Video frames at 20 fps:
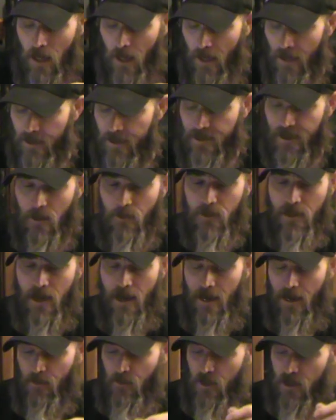and
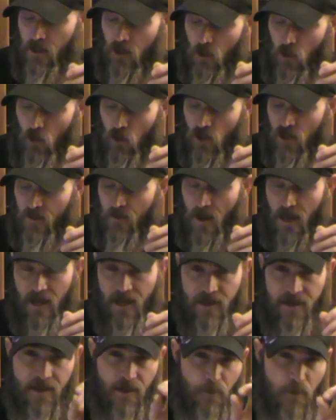sometimes you just make
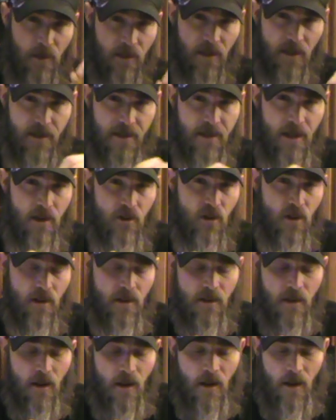a simple
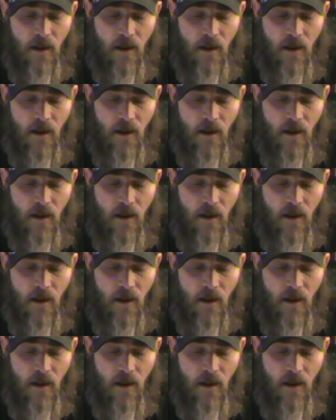decision